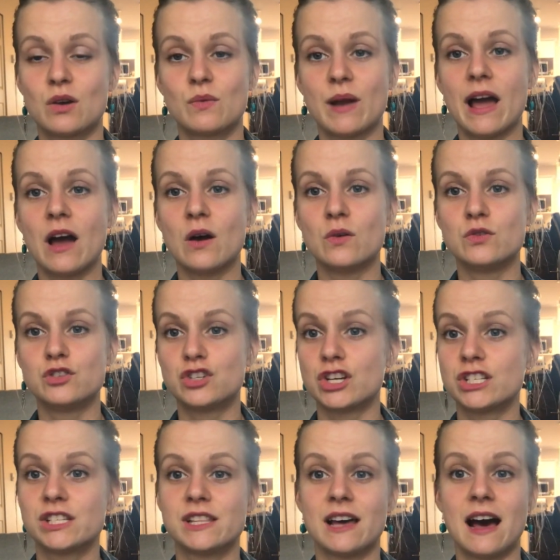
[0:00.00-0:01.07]
around
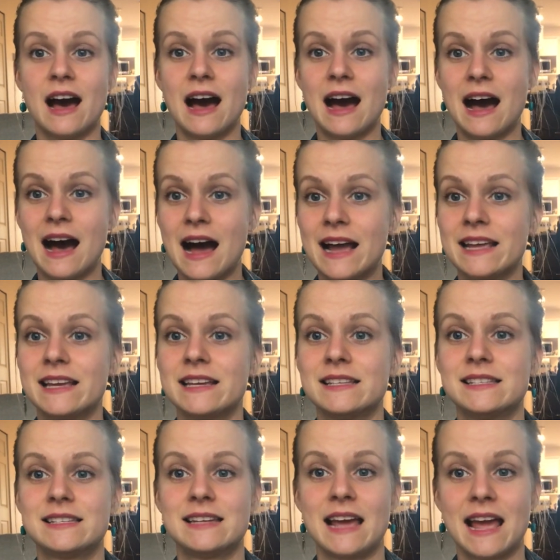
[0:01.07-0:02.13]
just the
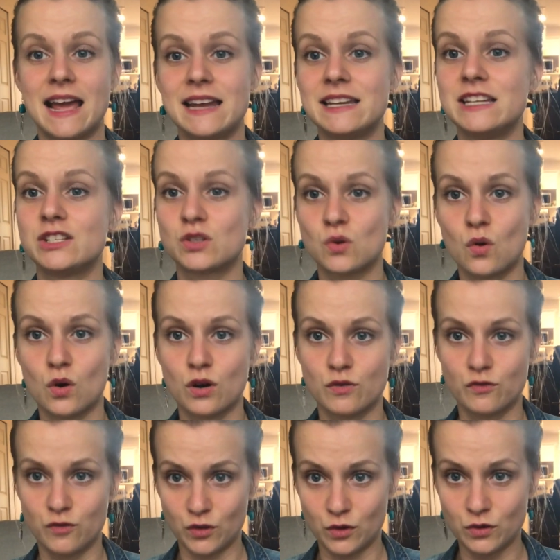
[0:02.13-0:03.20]
highest ANDI
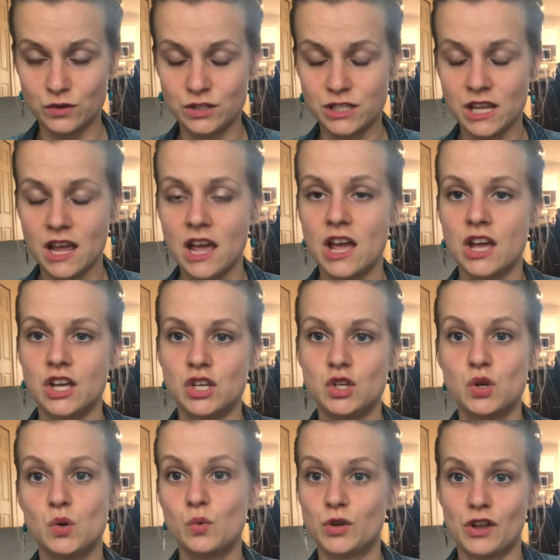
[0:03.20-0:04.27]
scored foods,
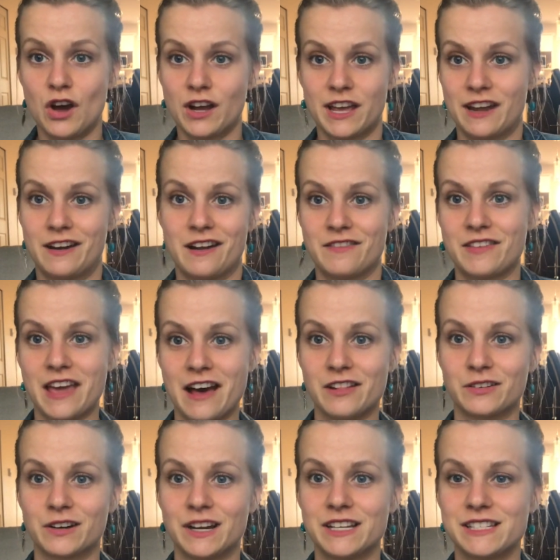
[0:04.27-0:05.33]
you will not get enough
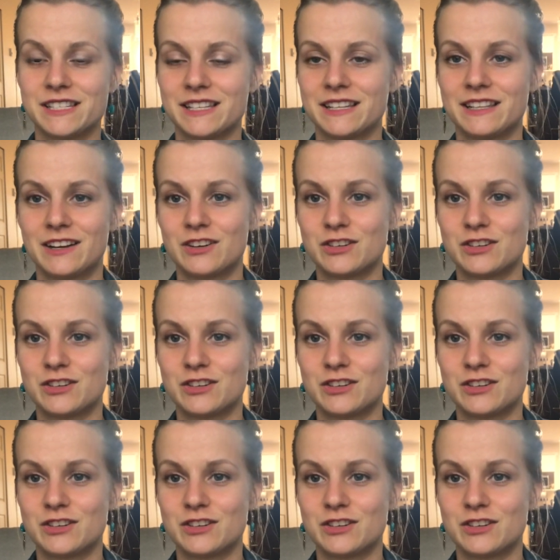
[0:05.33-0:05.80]
calories.